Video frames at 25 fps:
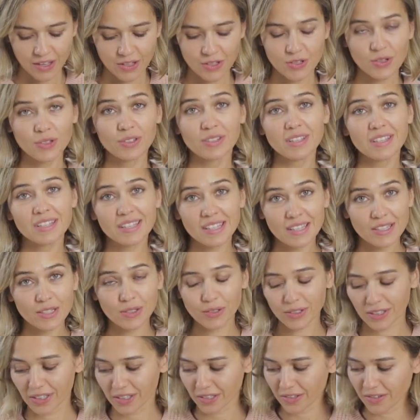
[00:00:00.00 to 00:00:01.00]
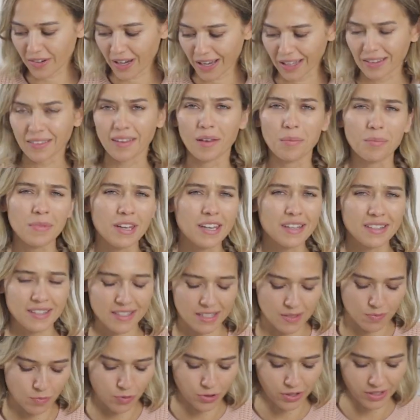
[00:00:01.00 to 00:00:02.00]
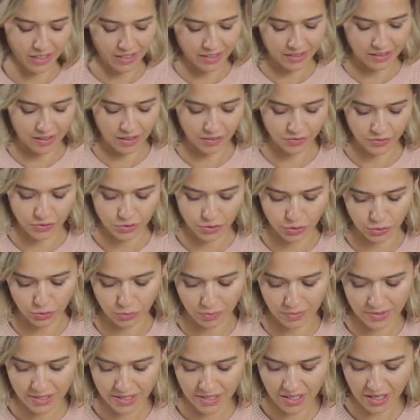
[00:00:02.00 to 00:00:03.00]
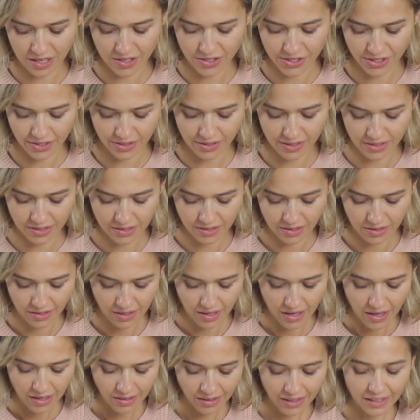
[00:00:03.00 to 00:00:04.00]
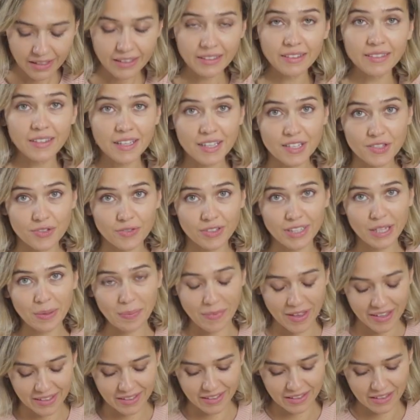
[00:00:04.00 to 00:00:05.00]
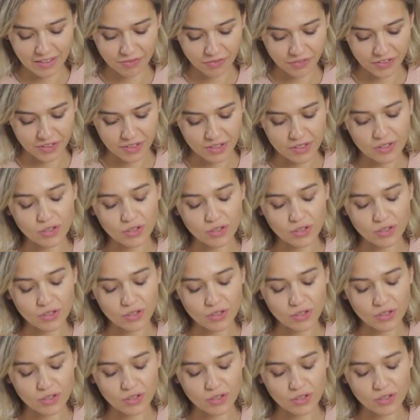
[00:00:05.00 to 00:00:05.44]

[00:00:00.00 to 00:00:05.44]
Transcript: So this is looking great. A minute is more than enough to massage it. And it does really make a difference.